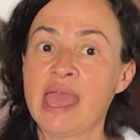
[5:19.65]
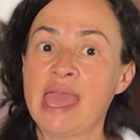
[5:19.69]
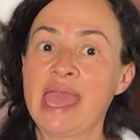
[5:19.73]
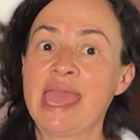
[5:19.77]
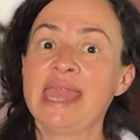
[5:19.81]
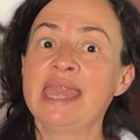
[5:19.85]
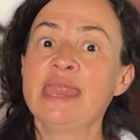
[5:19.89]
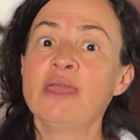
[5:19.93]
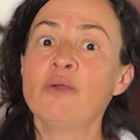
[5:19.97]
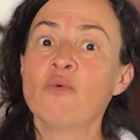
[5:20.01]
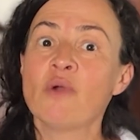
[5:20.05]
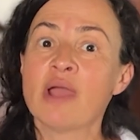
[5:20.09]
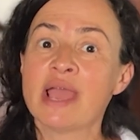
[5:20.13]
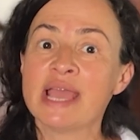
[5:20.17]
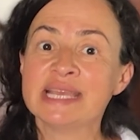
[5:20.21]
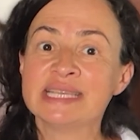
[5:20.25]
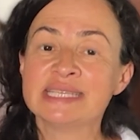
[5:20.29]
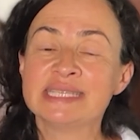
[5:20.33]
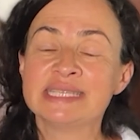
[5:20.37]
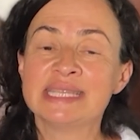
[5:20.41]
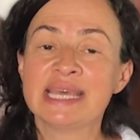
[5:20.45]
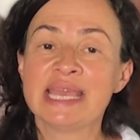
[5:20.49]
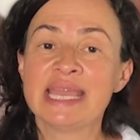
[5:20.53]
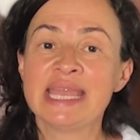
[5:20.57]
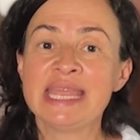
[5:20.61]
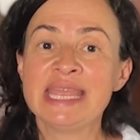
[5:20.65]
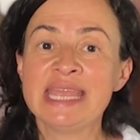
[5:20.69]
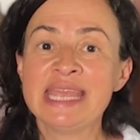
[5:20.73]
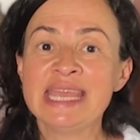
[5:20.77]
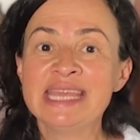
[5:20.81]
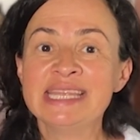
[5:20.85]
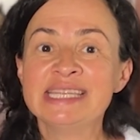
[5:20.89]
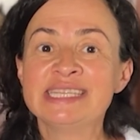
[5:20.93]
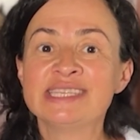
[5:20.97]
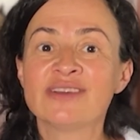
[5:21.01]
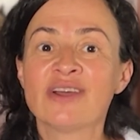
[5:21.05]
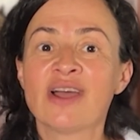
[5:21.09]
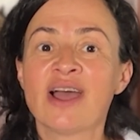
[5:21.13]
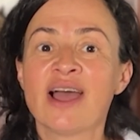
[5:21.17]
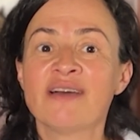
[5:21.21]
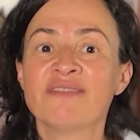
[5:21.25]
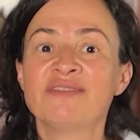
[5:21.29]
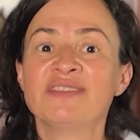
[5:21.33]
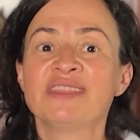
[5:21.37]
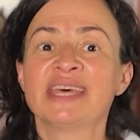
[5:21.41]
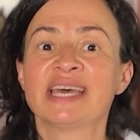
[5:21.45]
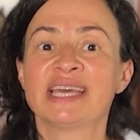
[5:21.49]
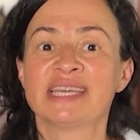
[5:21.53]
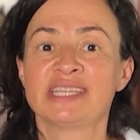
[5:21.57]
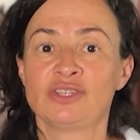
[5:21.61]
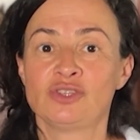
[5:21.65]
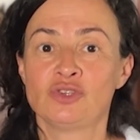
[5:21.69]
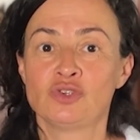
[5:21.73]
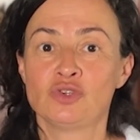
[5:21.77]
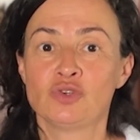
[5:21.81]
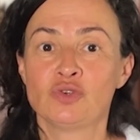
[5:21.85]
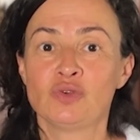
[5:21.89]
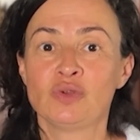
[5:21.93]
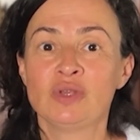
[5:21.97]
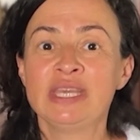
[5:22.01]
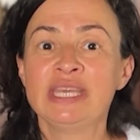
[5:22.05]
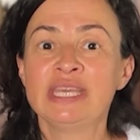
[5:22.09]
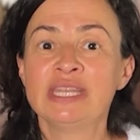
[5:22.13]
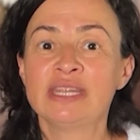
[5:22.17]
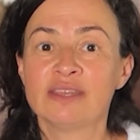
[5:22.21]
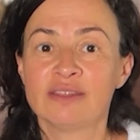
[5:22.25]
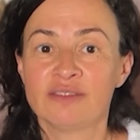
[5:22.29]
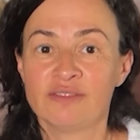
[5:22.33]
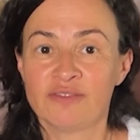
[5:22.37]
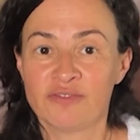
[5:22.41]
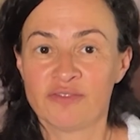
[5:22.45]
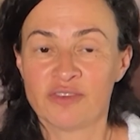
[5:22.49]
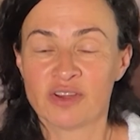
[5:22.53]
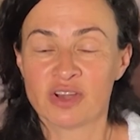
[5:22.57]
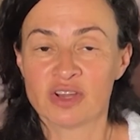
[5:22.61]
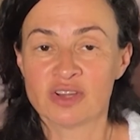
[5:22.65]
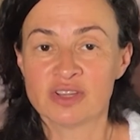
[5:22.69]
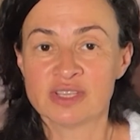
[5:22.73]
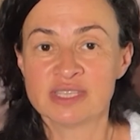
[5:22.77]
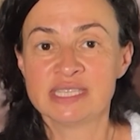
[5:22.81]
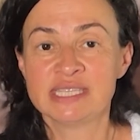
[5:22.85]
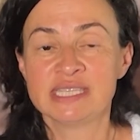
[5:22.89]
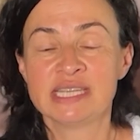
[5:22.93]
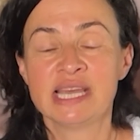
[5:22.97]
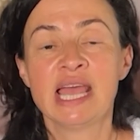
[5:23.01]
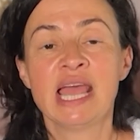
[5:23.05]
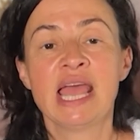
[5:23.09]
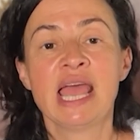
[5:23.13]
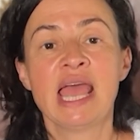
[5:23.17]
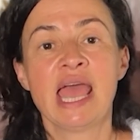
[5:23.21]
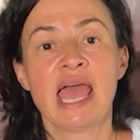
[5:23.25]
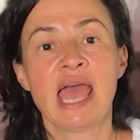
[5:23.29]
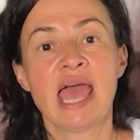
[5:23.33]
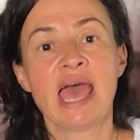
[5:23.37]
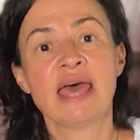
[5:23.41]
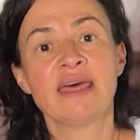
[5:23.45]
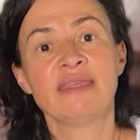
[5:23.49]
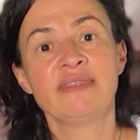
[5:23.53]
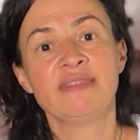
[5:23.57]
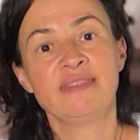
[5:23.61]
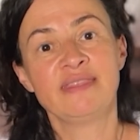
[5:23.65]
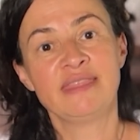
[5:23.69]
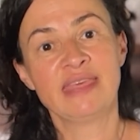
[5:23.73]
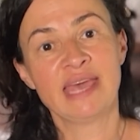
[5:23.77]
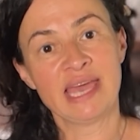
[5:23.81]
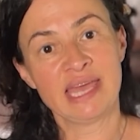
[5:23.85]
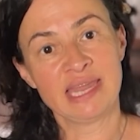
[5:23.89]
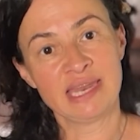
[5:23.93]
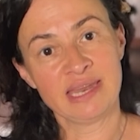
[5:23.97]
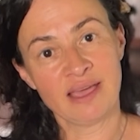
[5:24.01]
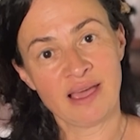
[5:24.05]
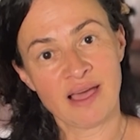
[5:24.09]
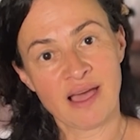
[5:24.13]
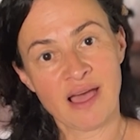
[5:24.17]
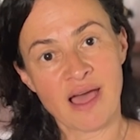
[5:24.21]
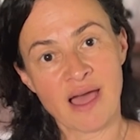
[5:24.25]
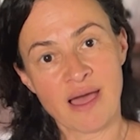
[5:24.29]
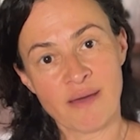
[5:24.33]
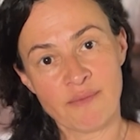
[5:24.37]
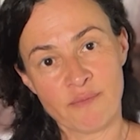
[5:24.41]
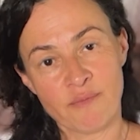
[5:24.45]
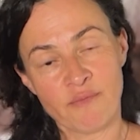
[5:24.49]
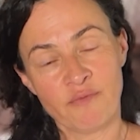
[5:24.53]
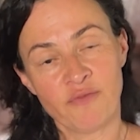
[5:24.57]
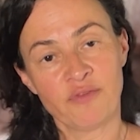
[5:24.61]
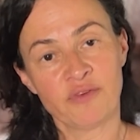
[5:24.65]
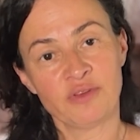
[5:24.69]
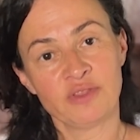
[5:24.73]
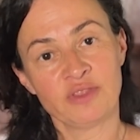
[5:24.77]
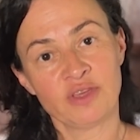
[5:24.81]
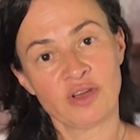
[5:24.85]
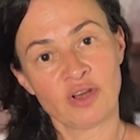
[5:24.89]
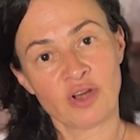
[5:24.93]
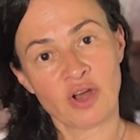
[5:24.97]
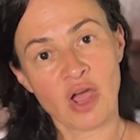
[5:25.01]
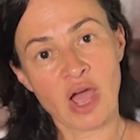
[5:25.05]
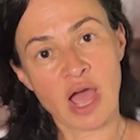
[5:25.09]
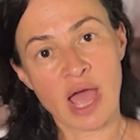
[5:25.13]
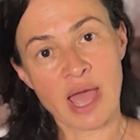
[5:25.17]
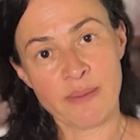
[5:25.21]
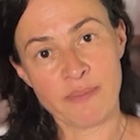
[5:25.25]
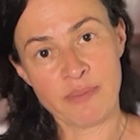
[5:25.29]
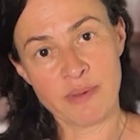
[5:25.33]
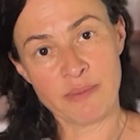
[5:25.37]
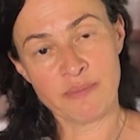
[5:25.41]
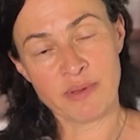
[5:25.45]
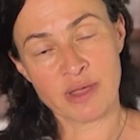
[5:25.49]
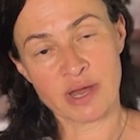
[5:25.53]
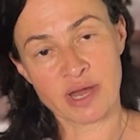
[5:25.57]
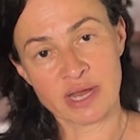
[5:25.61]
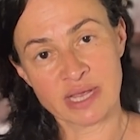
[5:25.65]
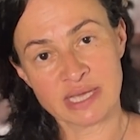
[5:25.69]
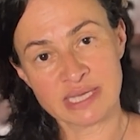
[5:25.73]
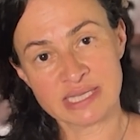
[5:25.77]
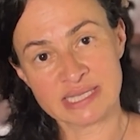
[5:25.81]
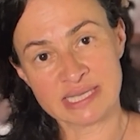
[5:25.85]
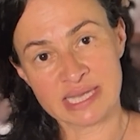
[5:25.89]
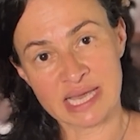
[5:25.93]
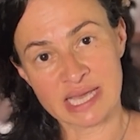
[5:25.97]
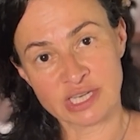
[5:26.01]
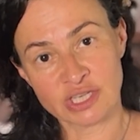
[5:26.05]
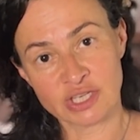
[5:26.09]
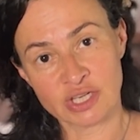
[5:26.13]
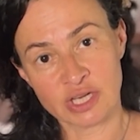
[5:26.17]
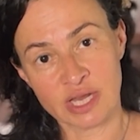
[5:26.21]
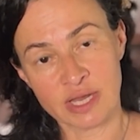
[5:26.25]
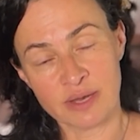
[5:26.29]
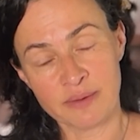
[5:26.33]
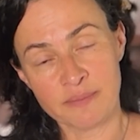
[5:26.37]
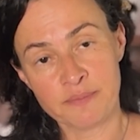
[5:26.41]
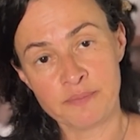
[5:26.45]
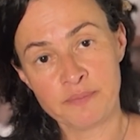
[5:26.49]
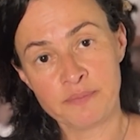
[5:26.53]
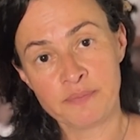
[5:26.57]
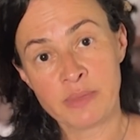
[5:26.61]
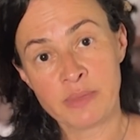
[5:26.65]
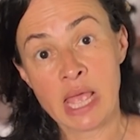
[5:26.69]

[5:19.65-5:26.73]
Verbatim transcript: Anyways, they need to have that treated first and then come for their hyperbaric session.